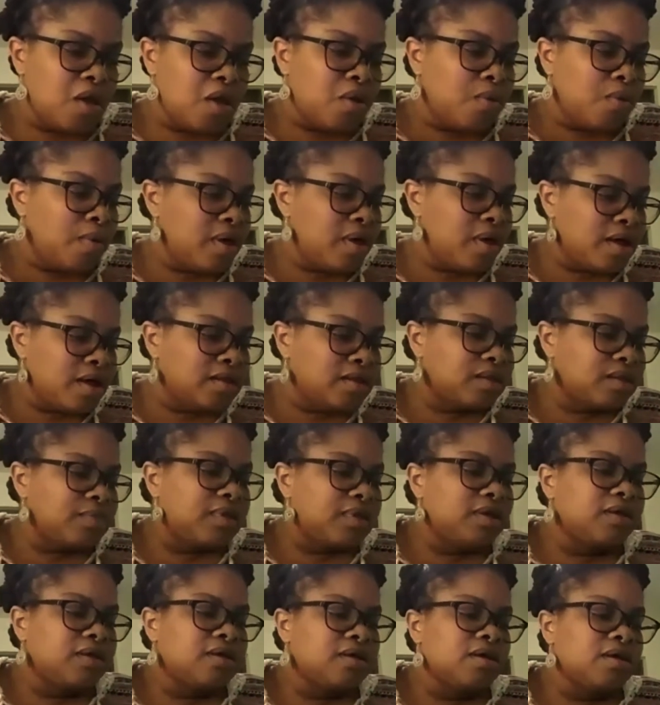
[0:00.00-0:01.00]
We ought to be
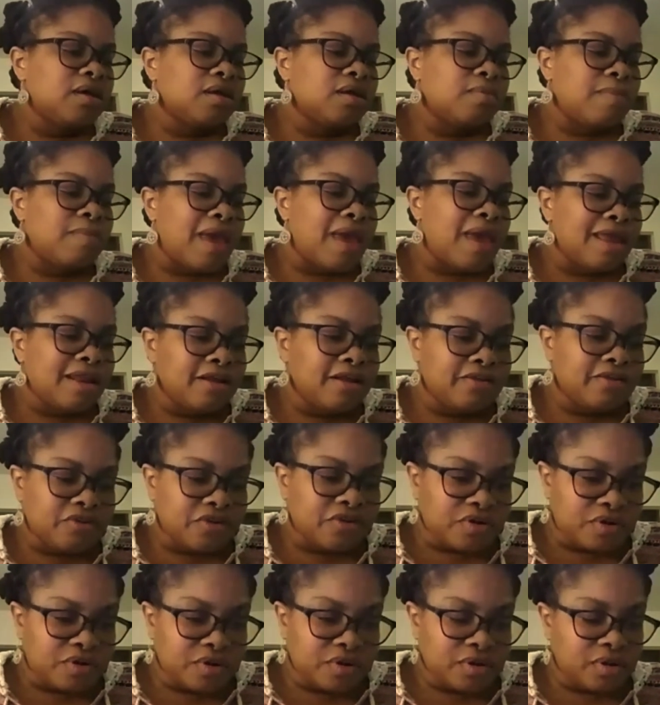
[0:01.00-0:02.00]
good
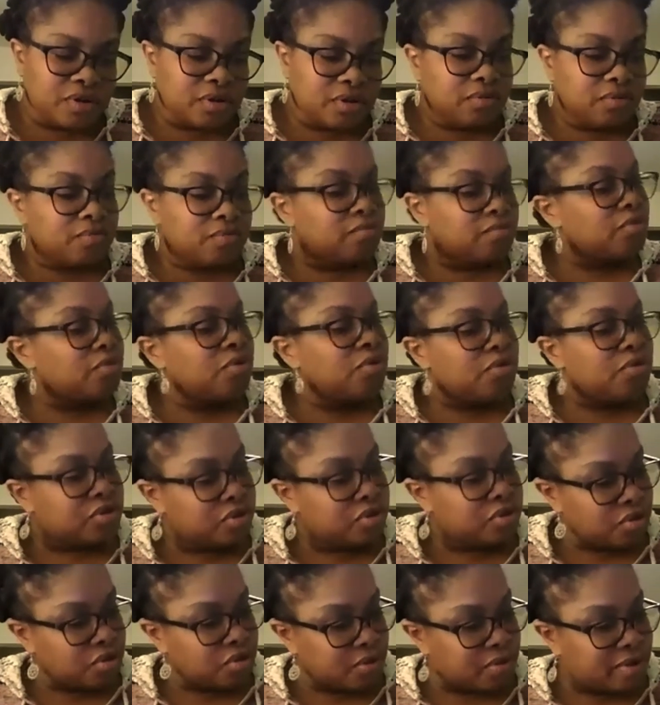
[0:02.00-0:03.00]
managers or
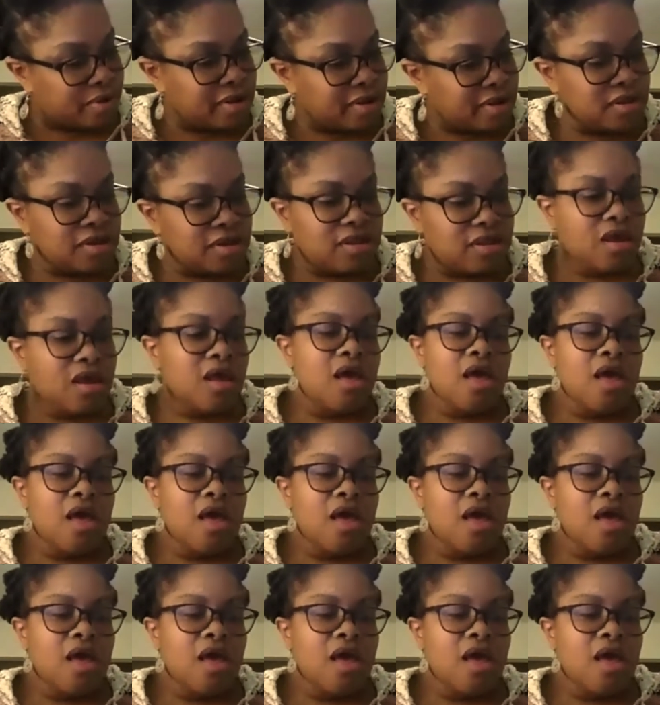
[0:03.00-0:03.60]
stewards